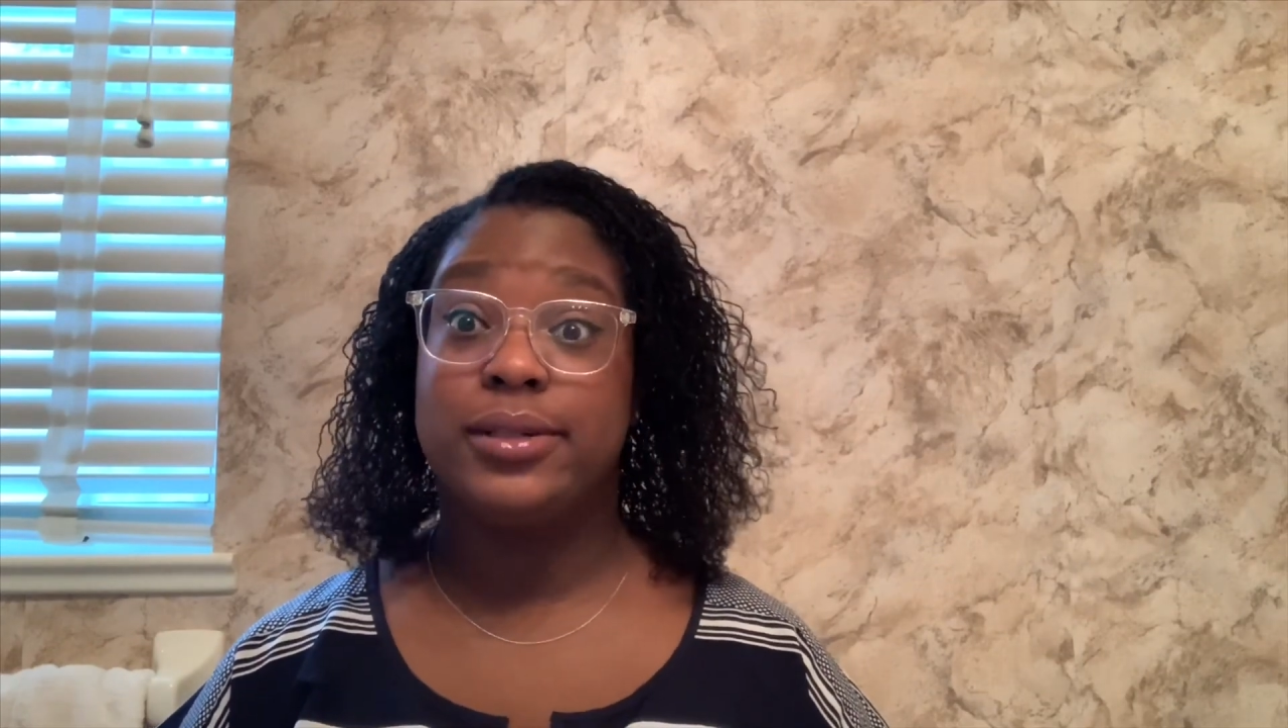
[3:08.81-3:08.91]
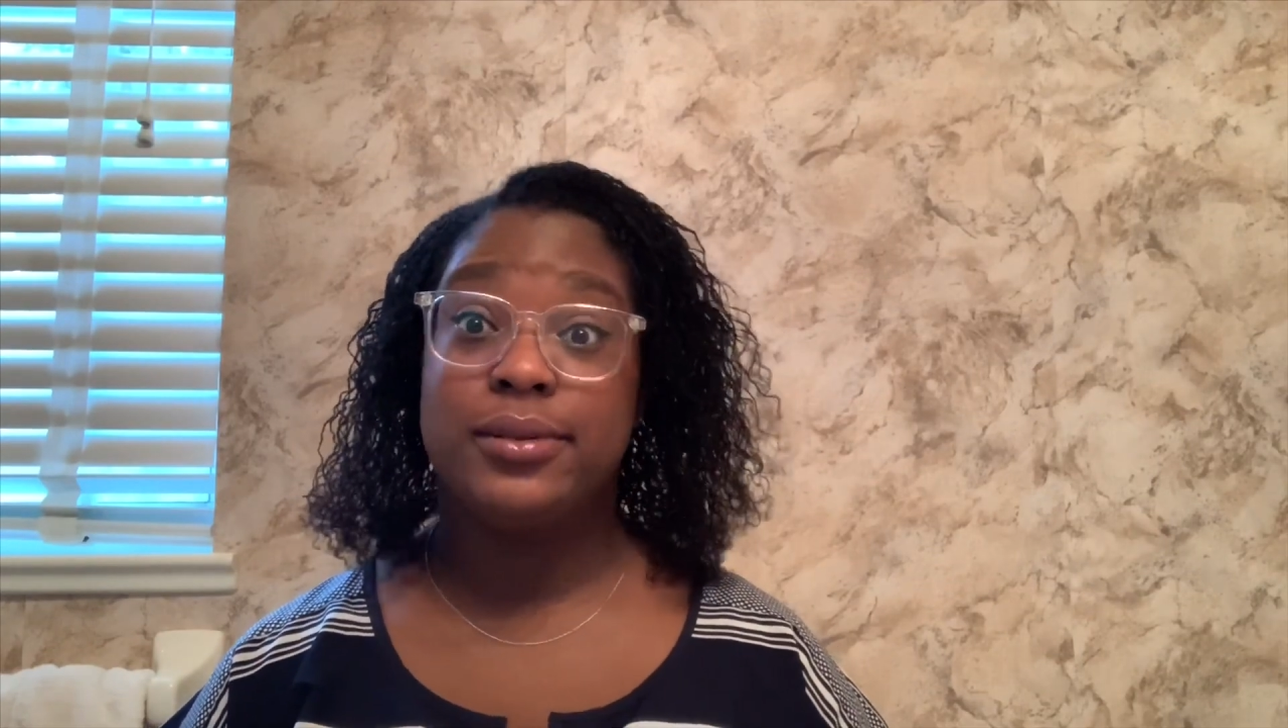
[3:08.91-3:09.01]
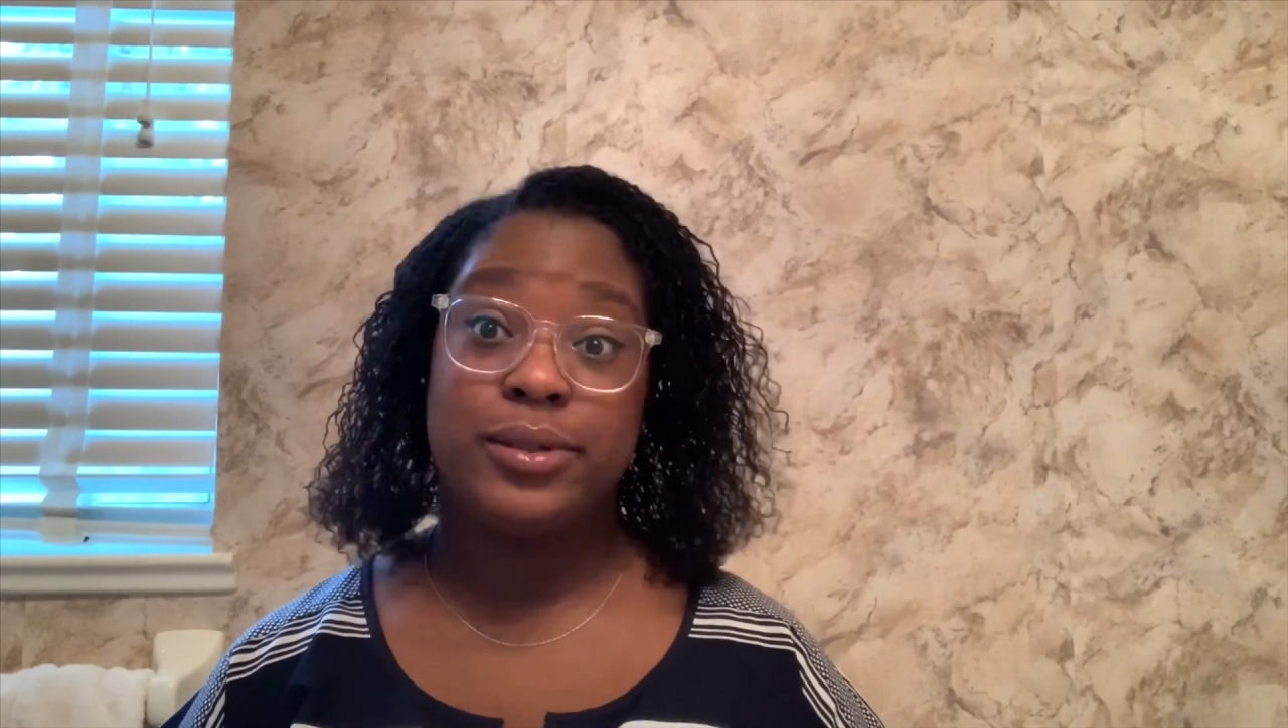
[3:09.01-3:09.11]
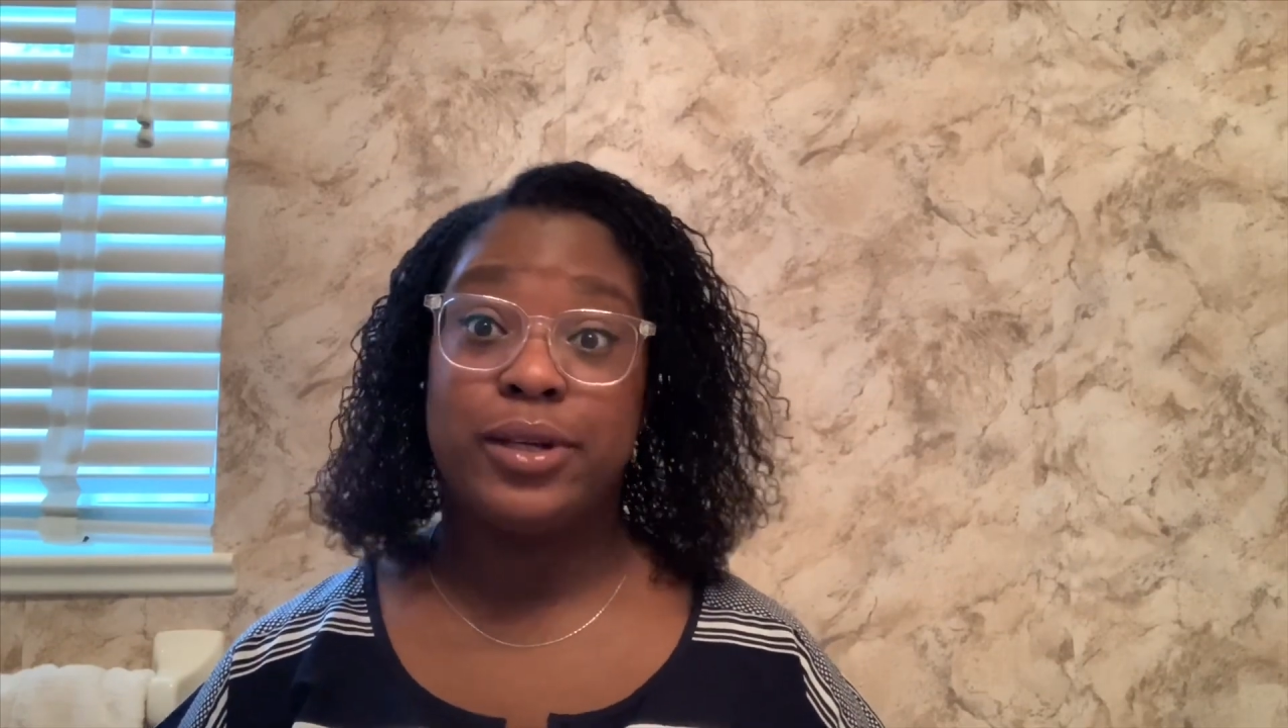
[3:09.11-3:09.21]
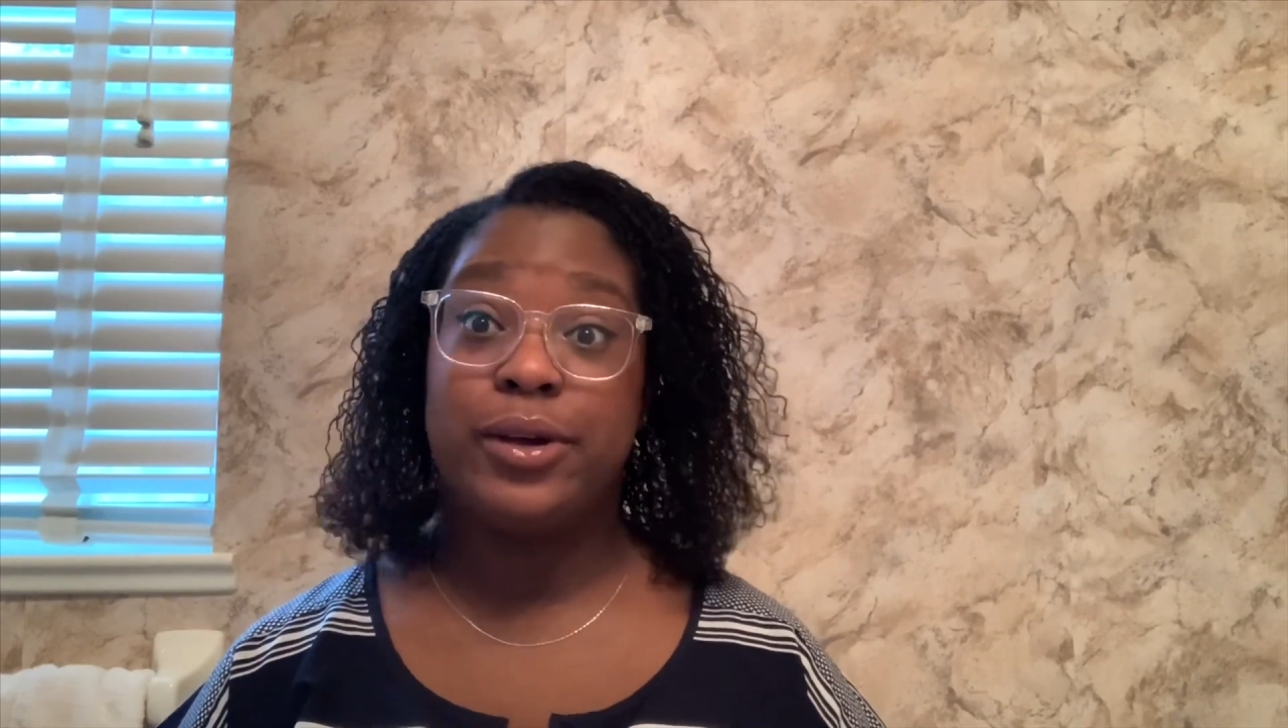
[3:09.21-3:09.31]

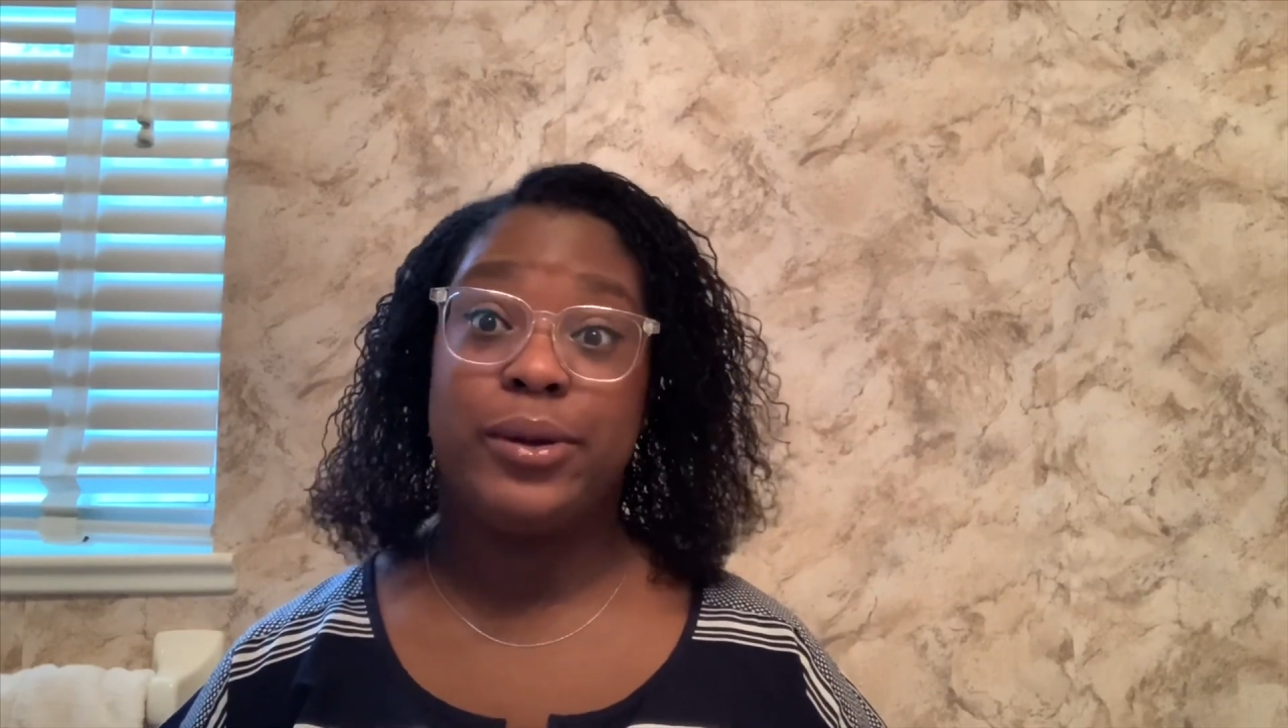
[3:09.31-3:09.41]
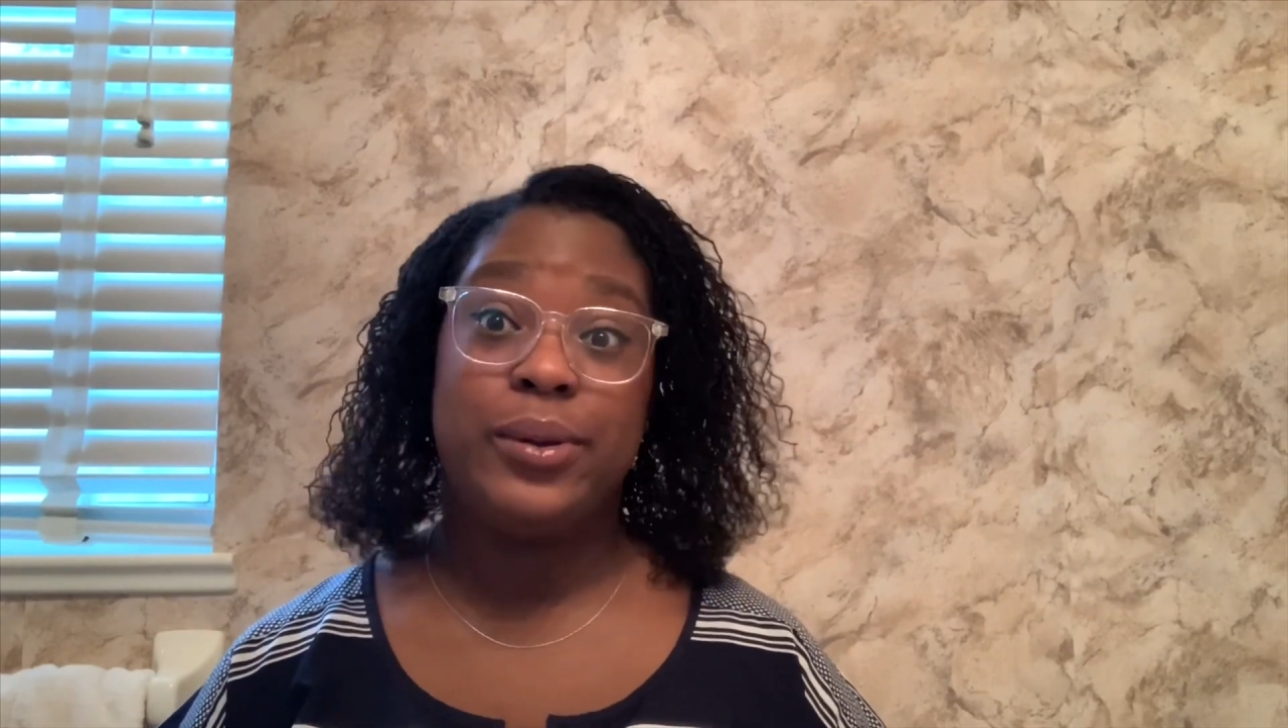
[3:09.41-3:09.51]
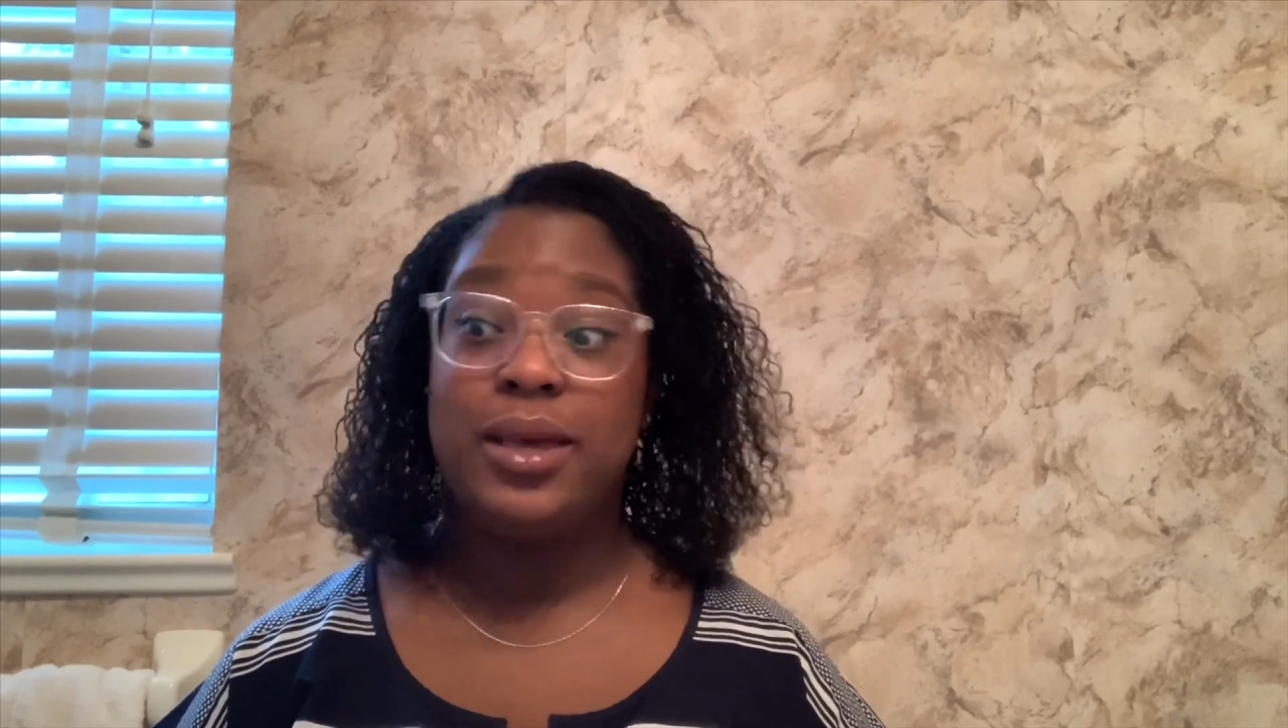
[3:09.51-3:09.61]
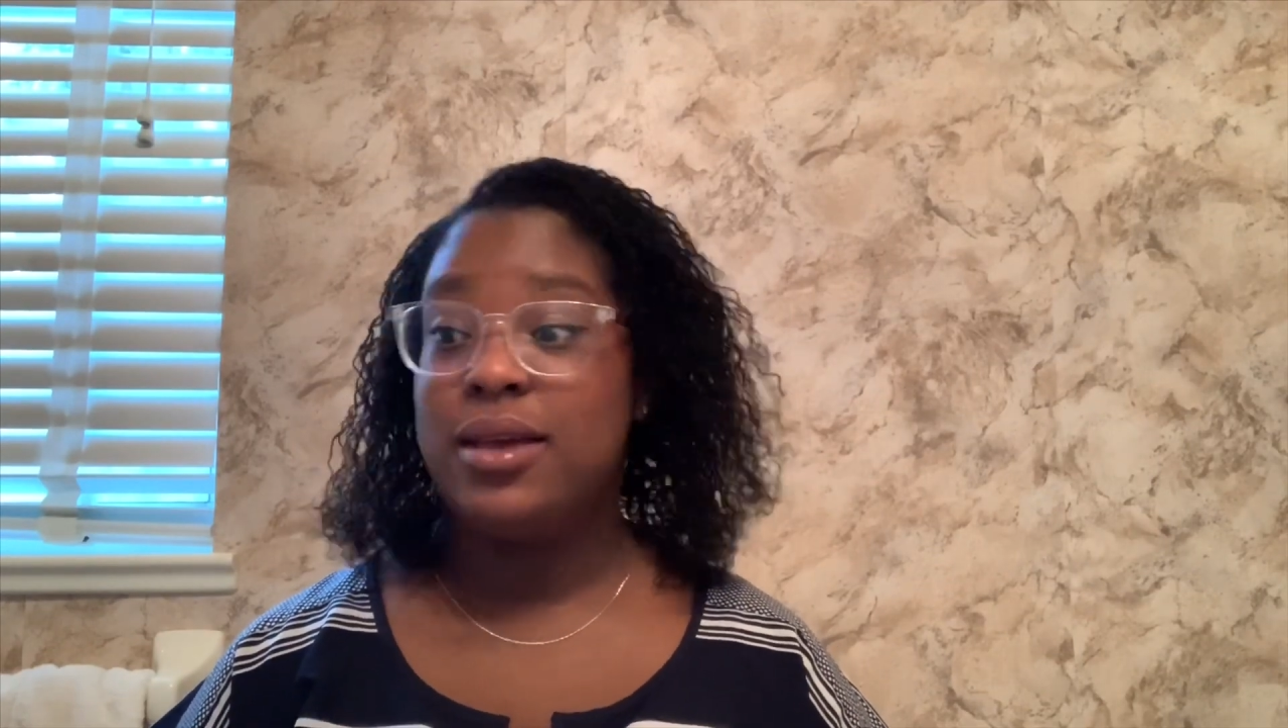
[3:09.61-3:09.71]
So